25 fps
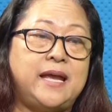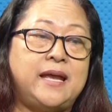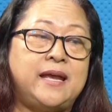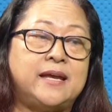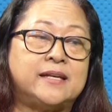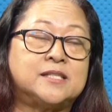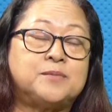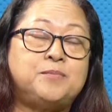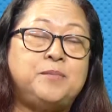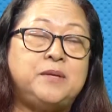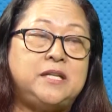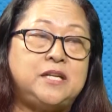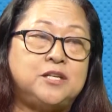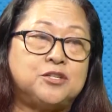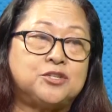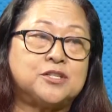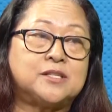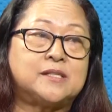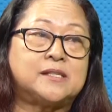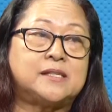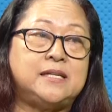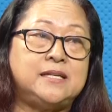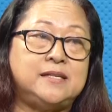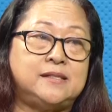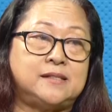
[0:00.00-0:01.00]

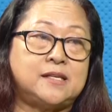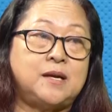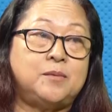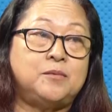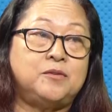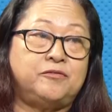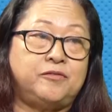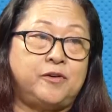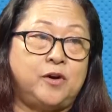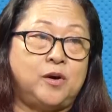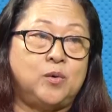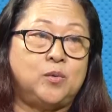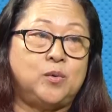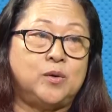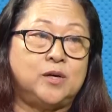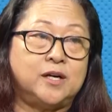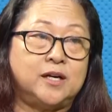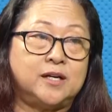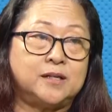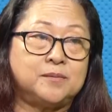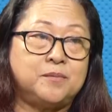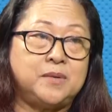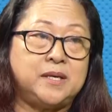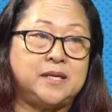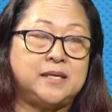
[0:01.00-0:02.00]
expeditiously some of our
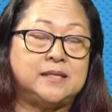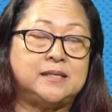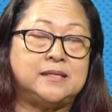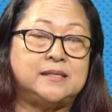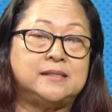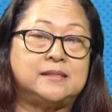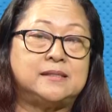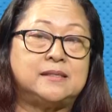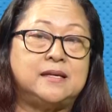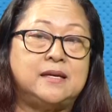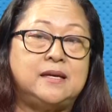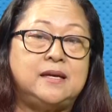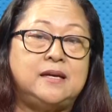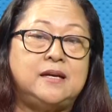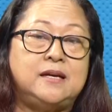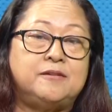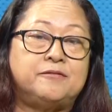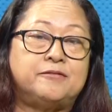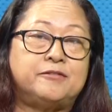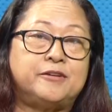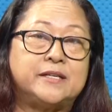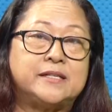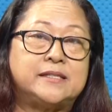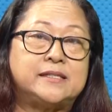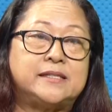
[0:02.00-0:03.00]
work mm-hmm. because,
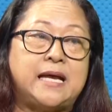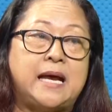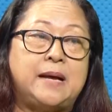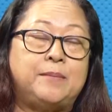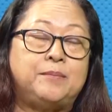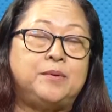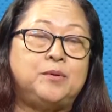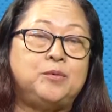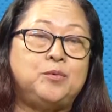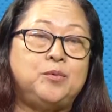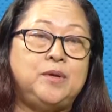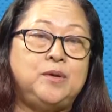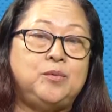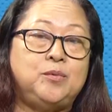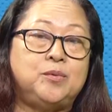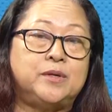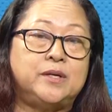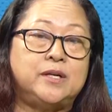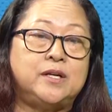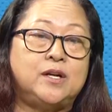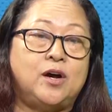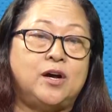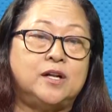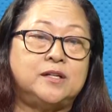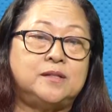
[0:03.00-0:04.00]
for example, we
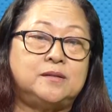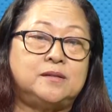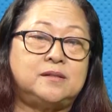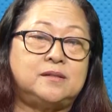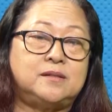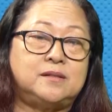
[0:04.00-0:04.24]
were not